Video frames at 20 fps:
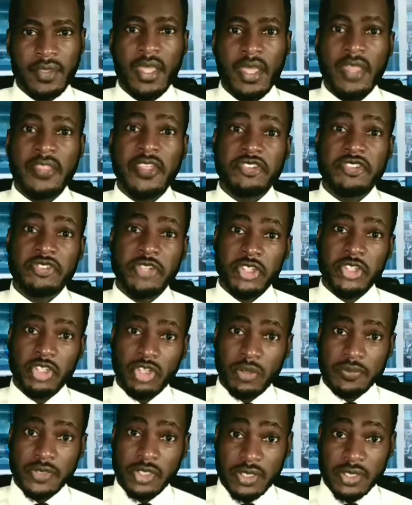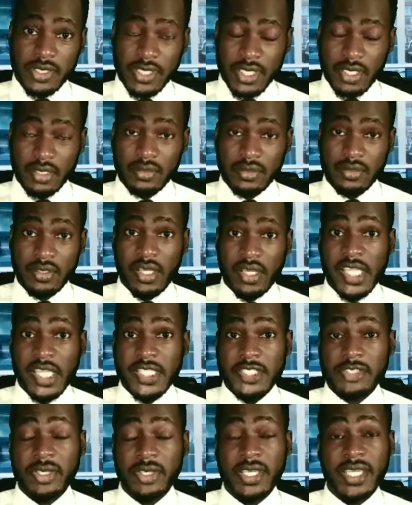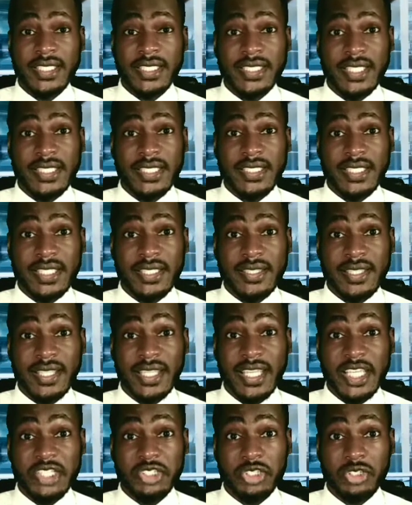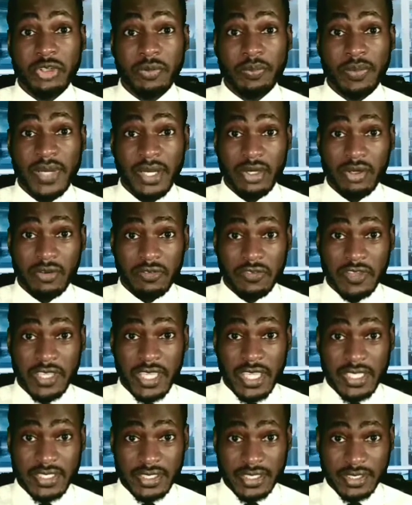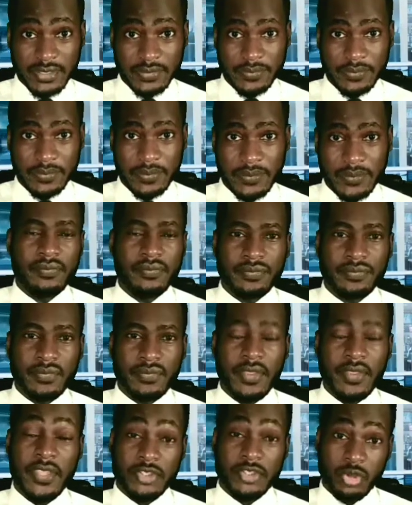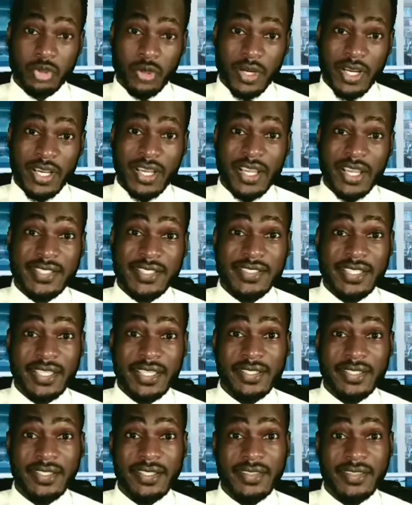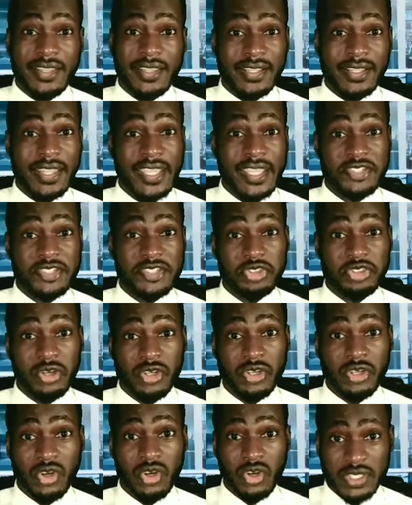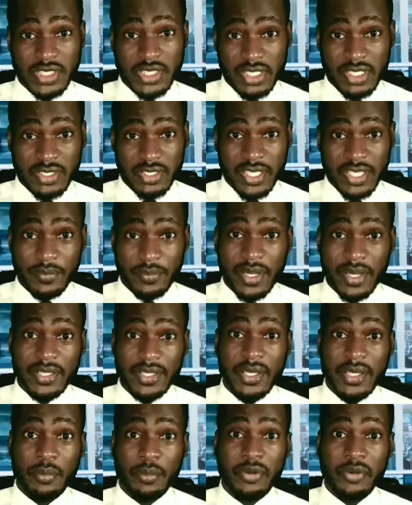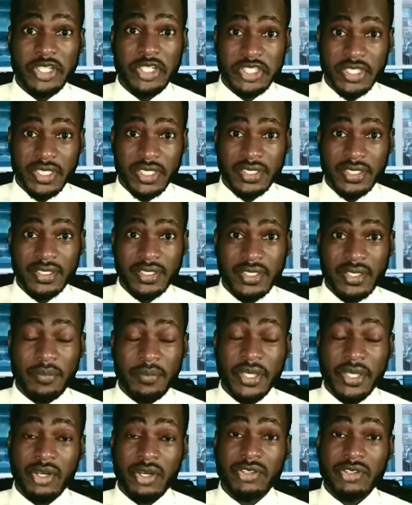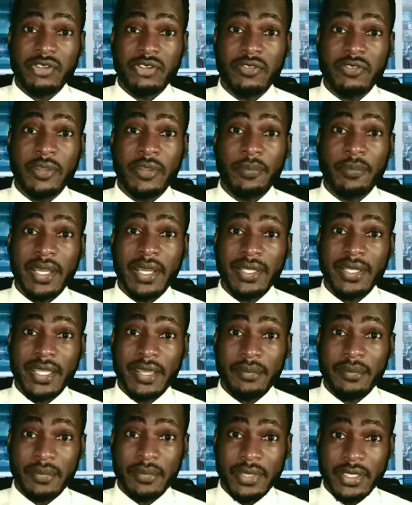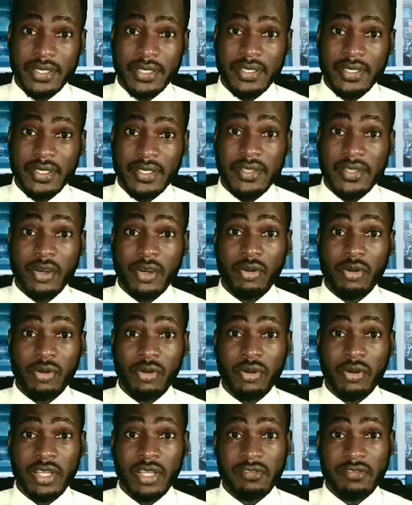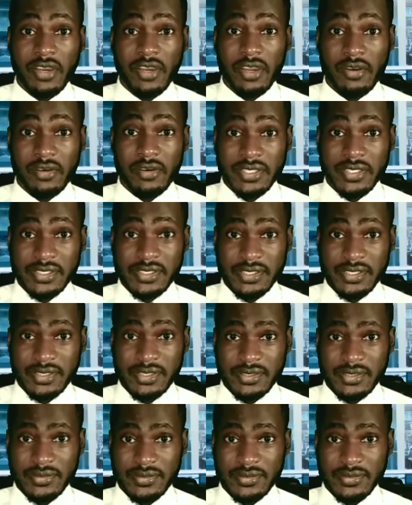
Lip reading: The Treetops Hotel is located in the National Park of Kenya. The tour guide said that the historical hotel came under pressure because of the pandemic, the coronavirus.